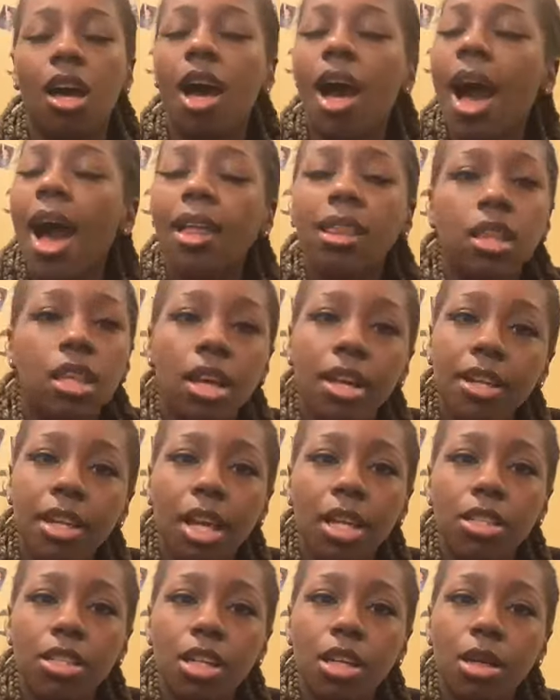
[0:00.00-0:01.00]
I love
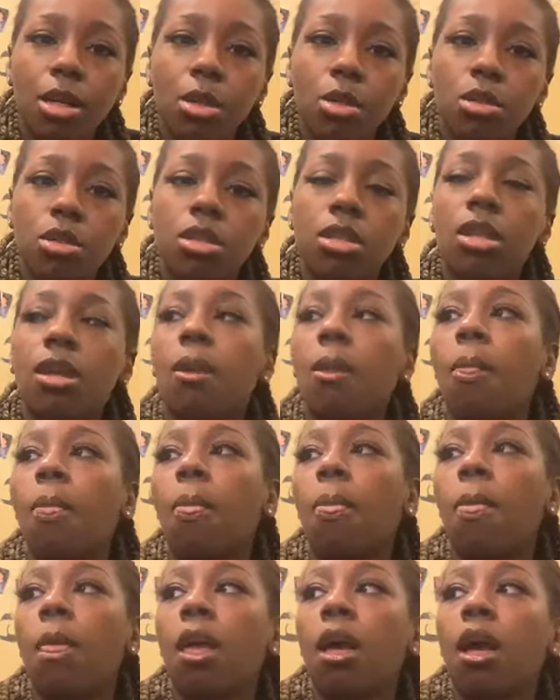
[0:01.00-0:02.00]
nachos.
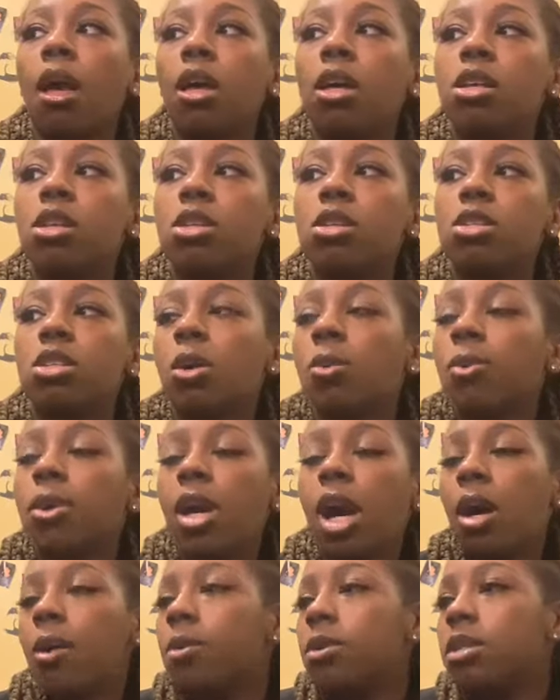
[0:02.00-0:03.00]
So we
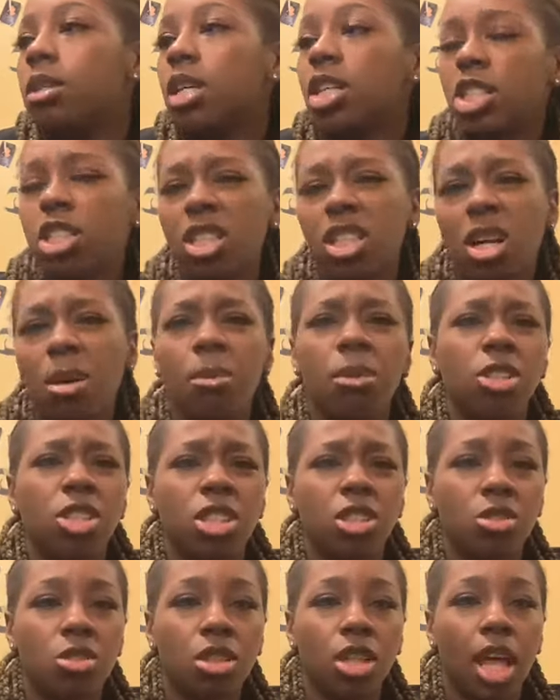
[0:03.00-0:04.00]
always, because she come on,
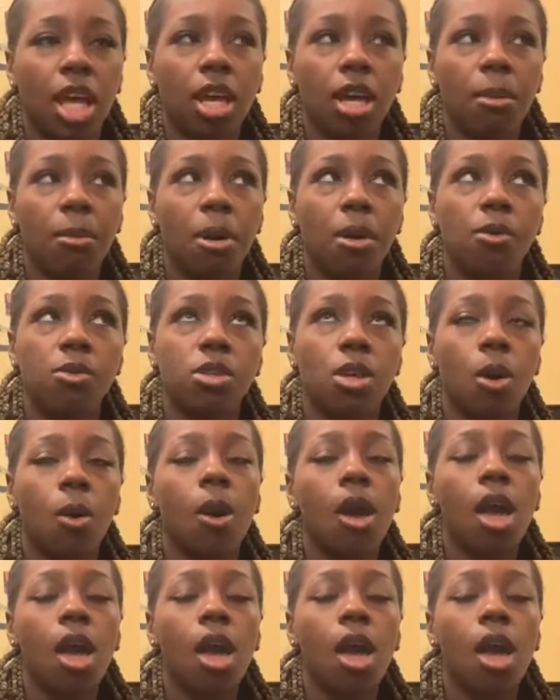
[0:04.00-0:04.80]
she's like, come on. So,